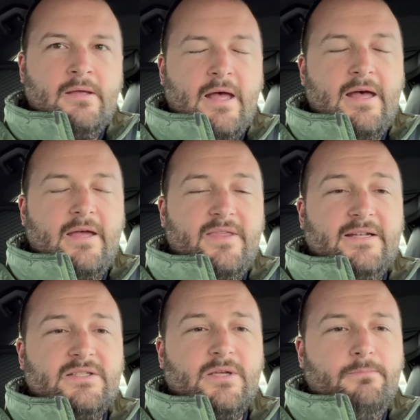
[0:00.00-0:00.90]
Uh,
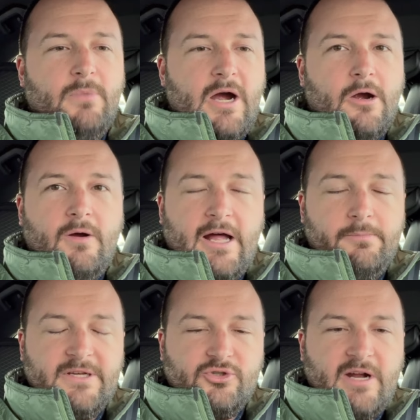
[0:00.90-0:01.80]
then tomorrow I'll
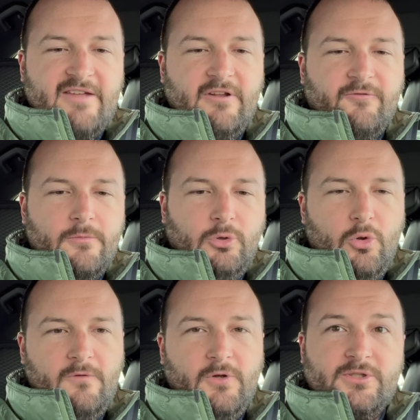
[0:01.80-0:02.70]
be driving from
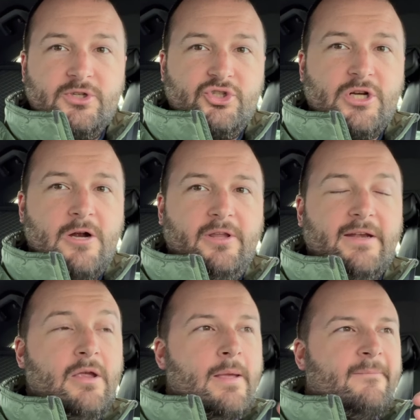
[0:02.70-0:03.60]
Louisville to Charlotte
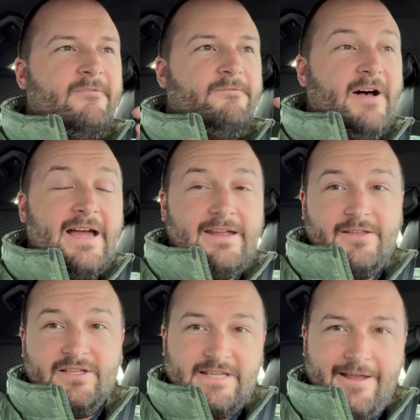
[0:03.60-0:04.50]
via
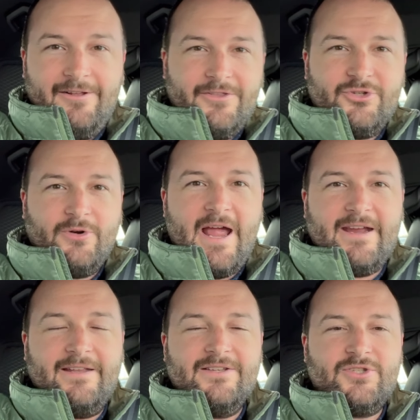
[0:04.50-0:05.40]
the Tail of the
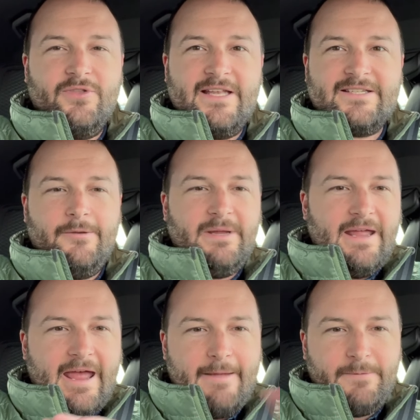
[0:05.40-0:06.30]
Dragon. So that's going to be
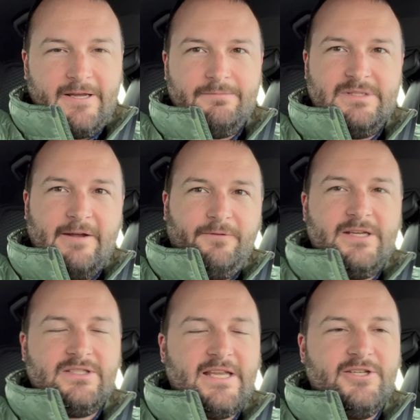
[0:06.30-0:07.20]
epic. Definitely
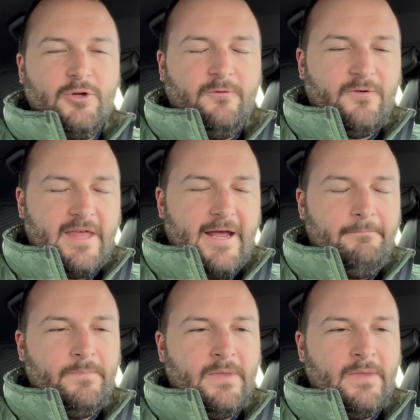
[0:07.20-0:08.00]
stay tuned for that.